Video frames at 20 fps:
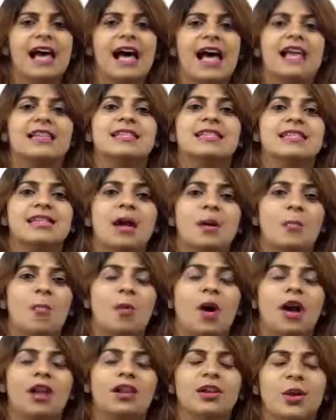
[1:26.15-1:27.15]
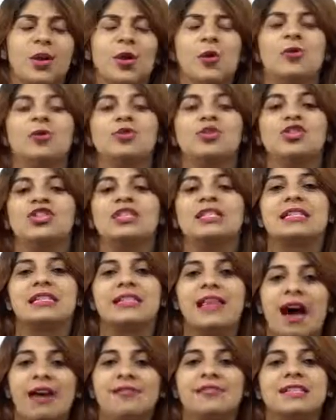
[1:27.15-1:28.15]
and someone who just
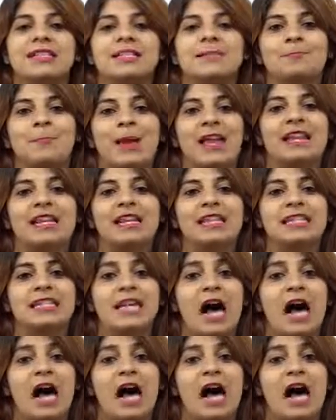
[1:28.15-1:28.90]
loves spending